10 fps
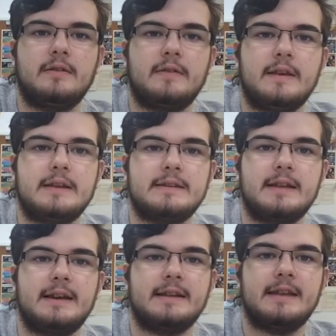This
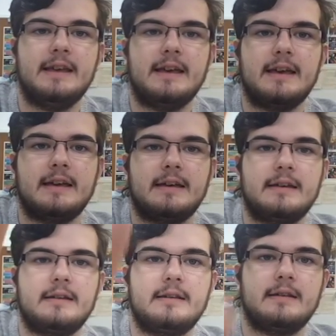line here,
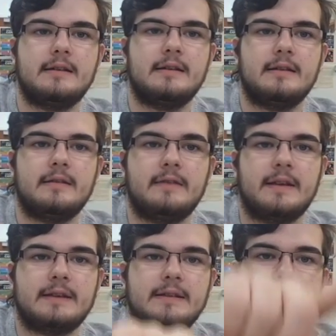
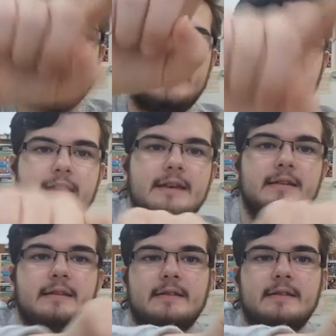this line here,